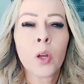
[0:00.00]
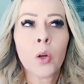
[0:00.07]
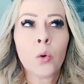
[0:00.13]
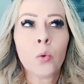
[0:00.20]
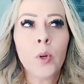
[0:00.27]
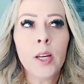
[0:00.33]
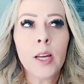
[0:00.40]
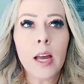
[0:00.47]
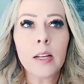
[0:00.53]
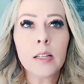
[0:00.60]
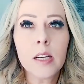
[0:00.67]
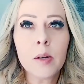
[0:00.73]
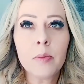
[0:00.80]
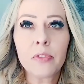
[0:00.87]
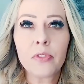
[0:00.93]
we
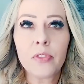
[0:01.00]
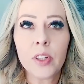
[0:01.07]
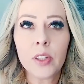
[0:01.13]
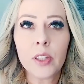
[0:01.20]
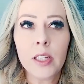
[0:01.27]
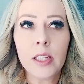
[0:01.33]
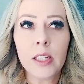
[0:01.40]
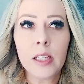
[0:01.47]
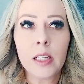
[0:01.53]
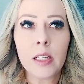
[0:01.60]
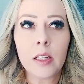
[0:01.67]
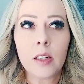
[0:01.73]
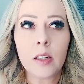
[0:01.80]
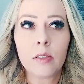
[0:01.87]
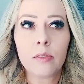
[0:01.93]
end up feeling
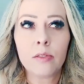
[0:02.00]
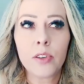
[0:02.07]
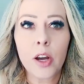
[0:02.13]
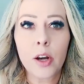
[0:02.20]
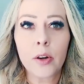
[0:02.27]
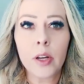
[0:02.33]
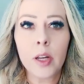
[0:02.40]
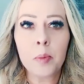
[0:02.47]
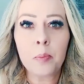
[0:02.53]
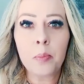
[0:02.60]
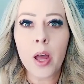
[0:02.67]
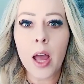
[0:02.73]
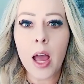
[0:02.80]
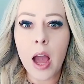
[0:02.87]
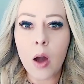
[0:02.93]
very
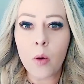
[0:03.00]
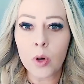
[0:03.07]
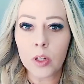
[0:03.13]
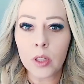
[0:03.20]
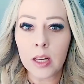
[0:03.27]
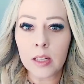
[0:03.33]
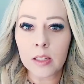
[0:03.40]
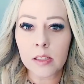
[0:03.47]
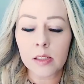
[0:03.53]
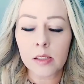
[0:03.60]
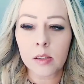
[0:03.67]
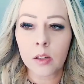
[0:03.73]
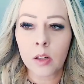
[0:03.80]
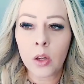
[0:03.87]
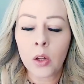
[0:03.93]

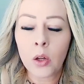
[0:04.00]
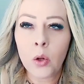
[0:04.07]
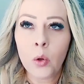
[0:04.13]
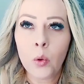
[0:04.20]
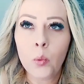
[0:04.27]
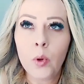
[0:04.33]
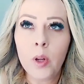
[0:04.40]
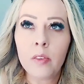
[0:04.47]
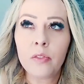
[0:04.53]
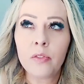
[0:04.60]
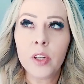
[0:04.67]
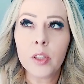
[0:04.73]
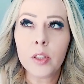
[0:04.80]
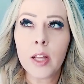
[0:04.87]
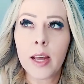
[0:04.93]
powerless. We
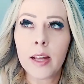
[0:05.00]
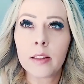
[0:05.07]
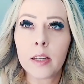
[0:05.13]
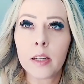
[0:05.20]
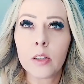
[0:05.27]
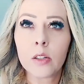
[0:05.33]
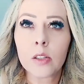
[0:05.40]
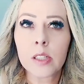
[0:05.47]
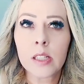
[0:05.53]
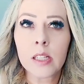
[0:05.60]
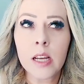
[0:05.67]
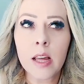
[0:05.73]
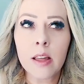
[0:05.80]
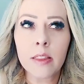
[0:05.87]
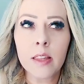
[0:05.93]
feel like there's
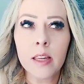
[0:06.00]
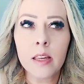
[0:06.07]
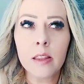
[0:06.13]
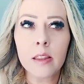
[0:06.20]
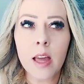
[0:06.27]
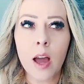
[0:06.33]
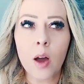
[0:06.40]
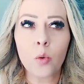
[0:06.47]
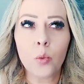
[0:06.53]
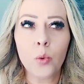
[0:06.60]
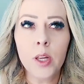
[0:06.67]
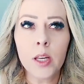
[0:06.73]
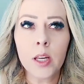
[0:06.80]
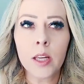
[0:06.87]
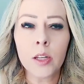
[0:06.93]
nothing that
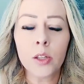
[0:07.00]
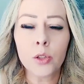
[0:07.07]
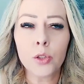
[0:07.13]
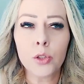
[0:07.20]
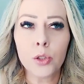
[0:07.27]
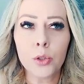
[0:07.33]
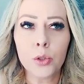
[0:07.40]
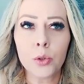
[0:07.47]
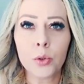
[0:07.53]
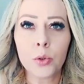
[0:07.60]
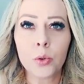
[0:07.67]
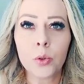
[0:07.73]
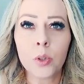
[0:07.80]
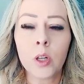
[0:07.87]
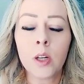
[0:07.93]
we can
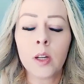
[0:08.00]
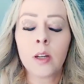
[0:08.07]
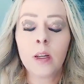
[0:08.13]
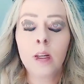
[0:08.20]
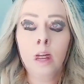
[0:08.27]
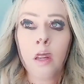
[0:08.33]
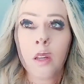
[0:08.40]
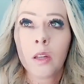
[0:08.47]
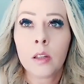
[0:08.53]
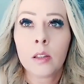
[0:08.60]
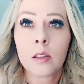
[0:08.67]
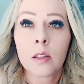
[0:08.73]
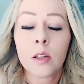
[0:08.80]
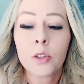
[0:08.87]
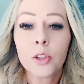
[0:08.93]
do
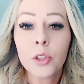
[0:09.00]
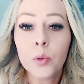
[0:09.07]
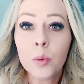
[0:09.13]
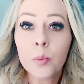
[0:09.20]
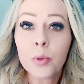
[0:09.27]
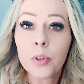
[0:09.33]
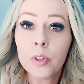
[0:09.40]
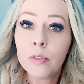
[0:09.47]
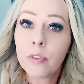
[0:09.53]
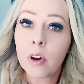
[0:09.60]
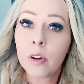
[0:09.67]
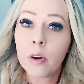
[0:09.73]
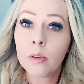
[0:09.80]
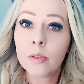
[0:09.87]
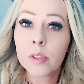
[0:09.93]
to improve
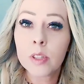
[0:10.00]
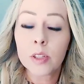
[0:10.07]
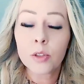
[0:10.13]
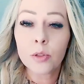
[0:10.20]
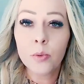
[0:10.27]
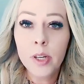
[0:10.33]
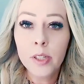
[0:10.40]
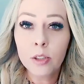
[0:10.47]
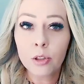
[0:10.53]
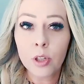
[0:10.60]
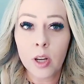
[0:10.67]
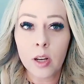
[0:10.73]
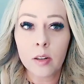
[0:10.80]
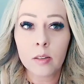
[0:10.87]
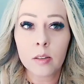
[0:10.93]
our own
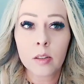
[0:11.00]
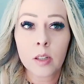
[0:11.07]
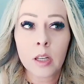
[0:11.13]
situation.